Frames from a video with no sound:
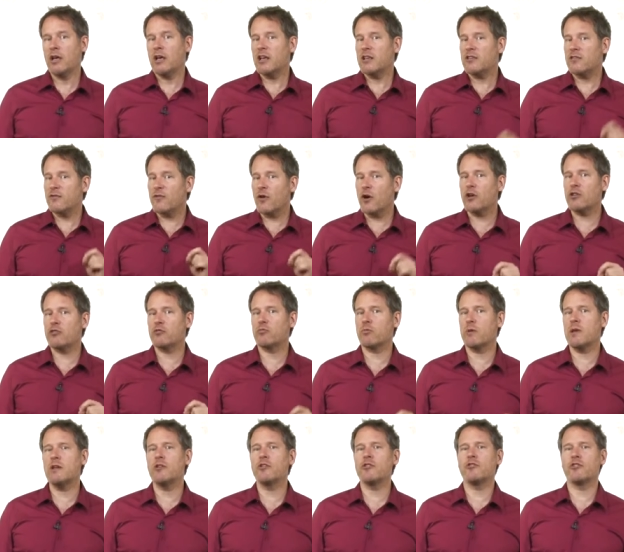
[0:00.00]
As far as
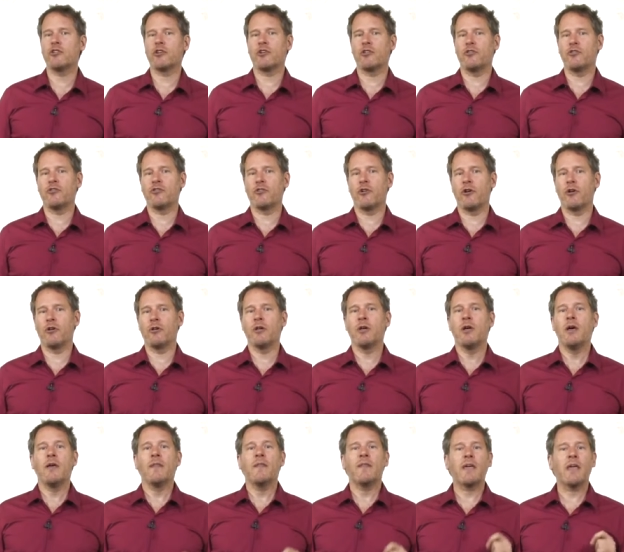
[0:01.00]
readers are concerned,
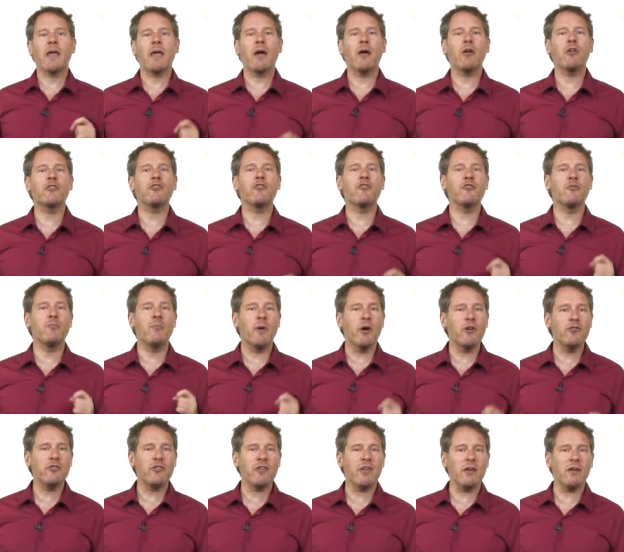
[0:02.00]
the characters
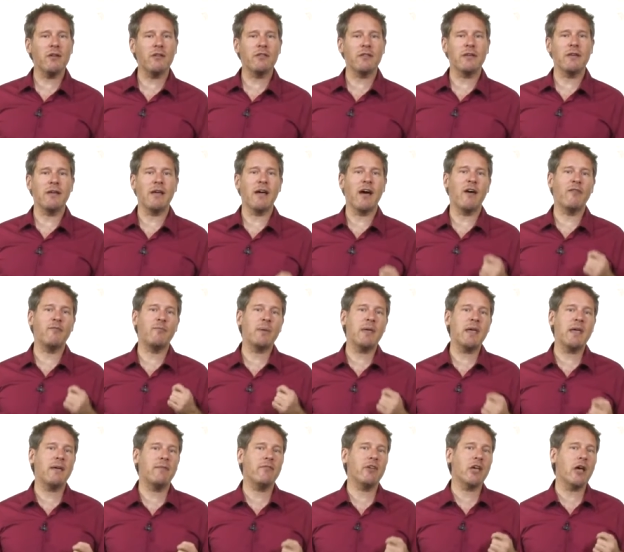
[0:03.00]
most guilty of
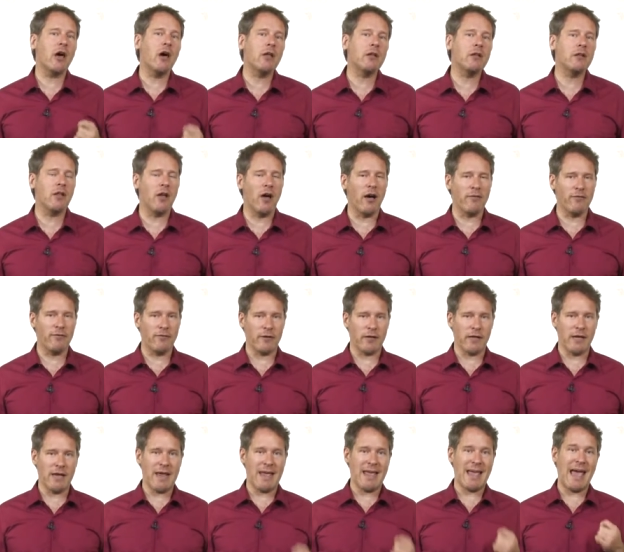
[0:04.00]
behaving
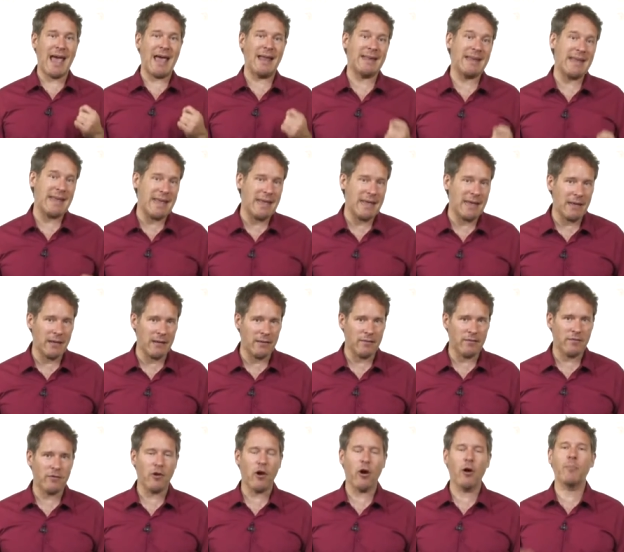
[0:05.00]
unlawfully at
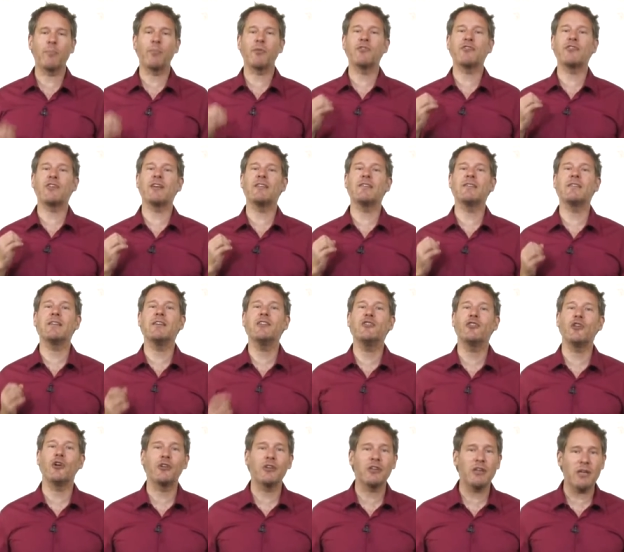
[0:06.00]
inns are precisely
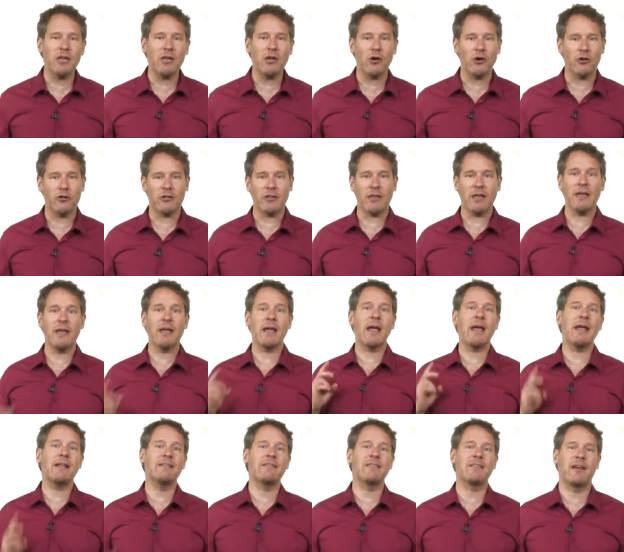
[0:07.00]
Don Quixote
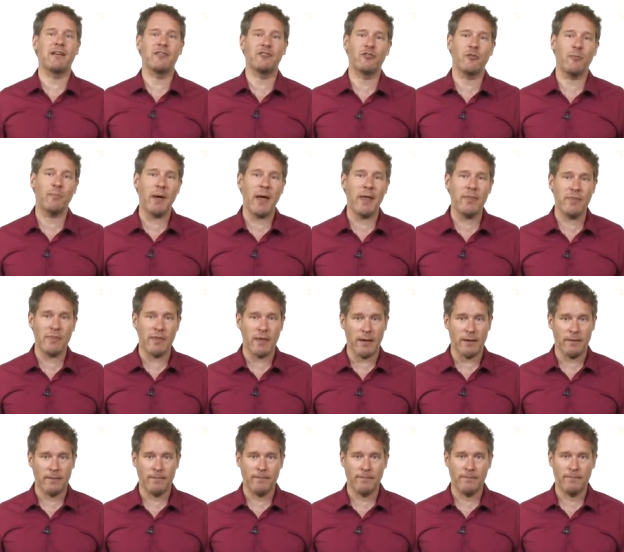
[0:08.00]
and Sancho Panza.